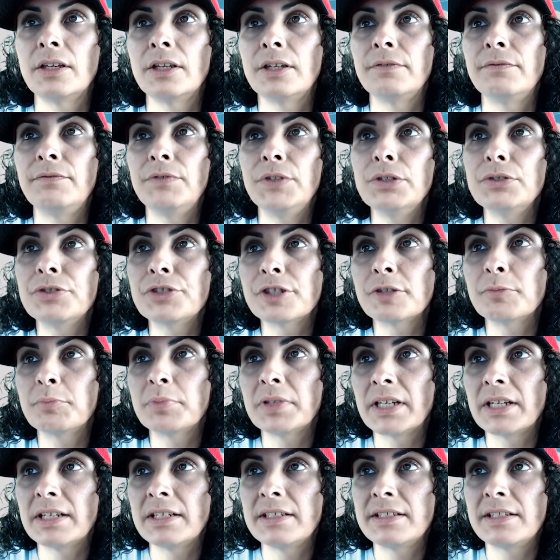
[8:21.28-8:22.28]
Future
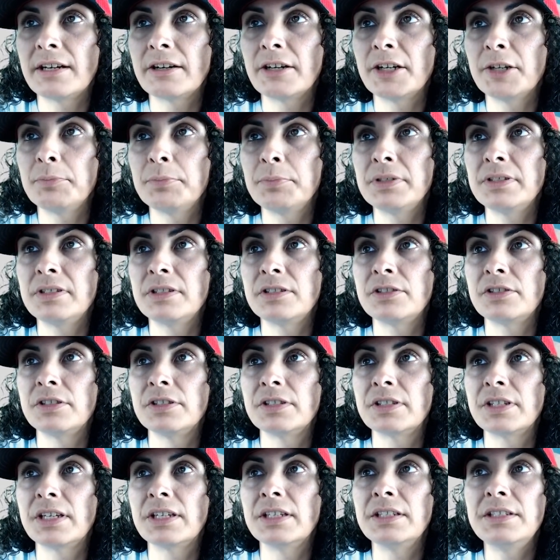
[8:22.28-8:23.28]
planetary
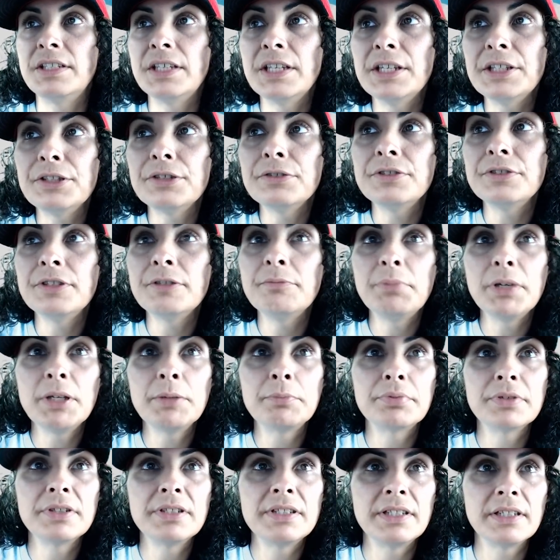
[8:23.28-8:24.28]
positions continued to be
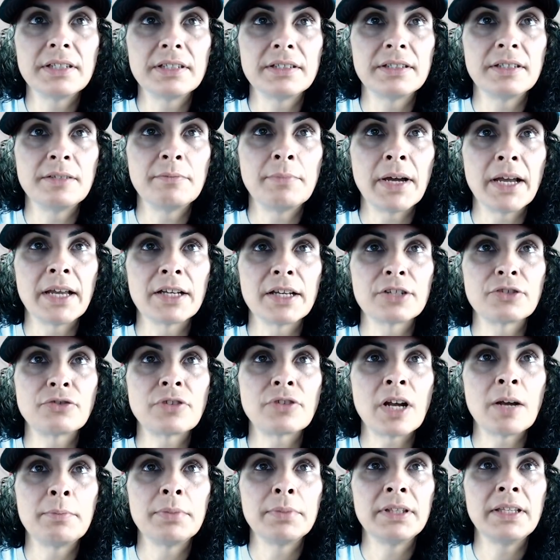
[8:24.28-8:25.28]
predicted by
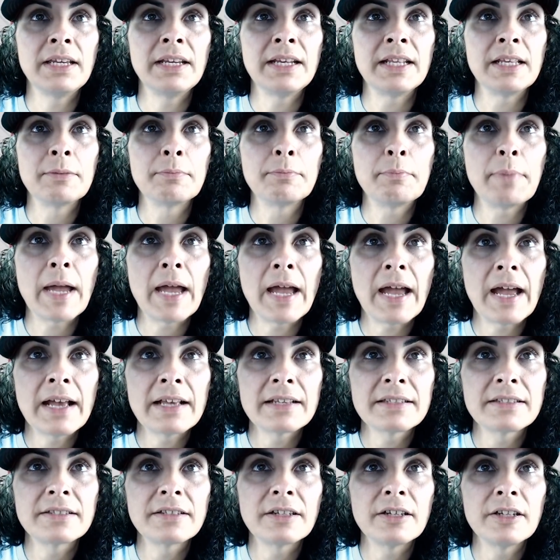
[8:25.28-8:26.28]
extrapolating
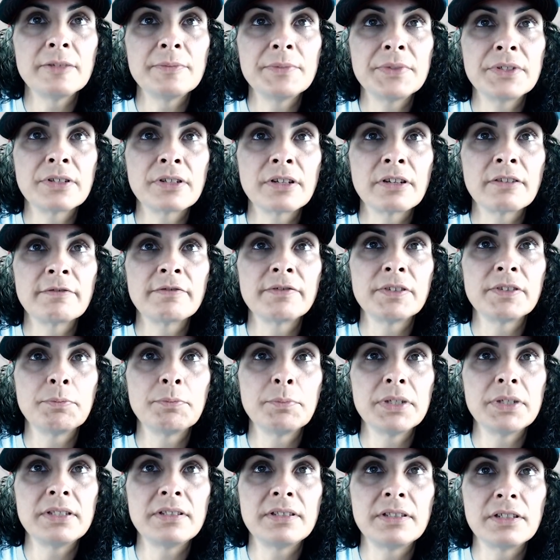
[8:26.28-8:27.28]
past observed
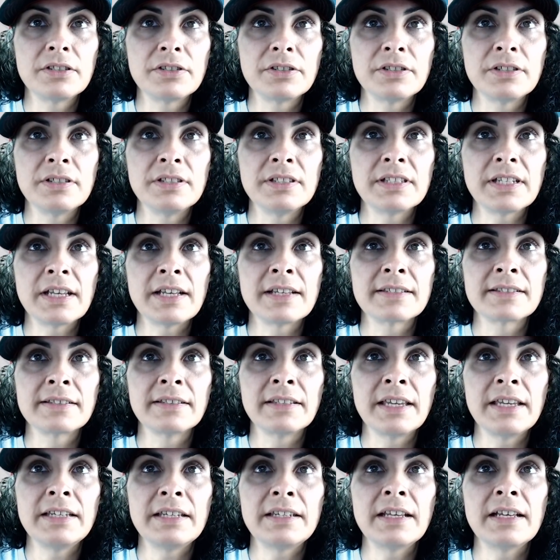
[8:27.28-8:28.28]
positions as
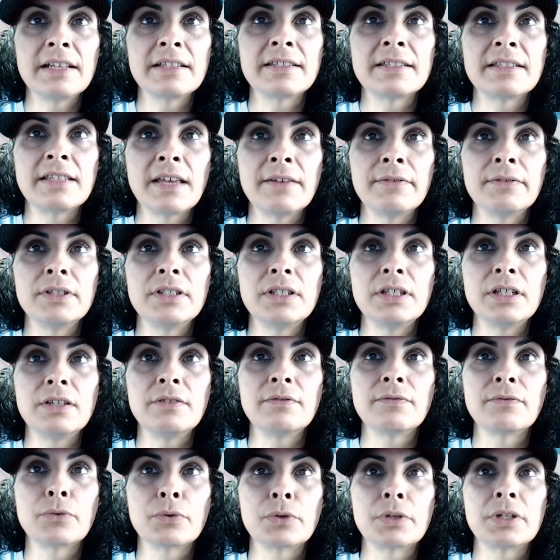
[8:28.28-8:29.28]
late as
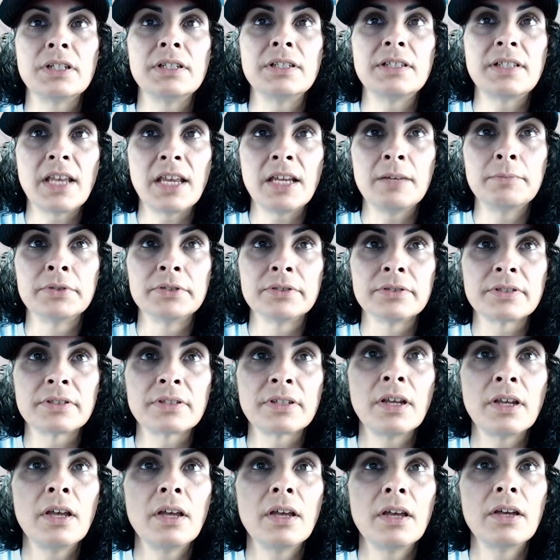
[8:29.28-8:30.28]
1740
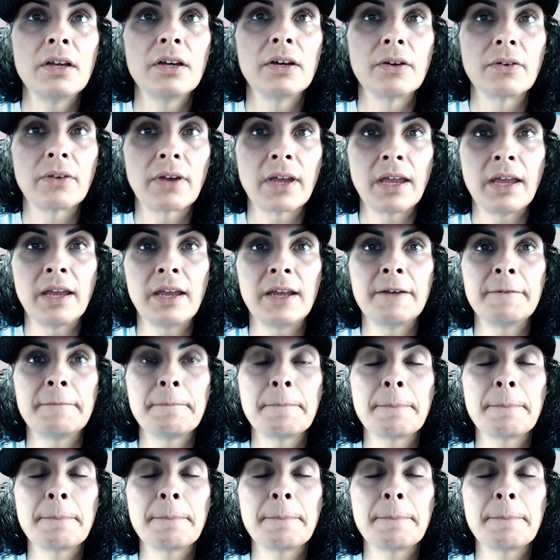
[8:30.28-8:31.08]
tables, okay?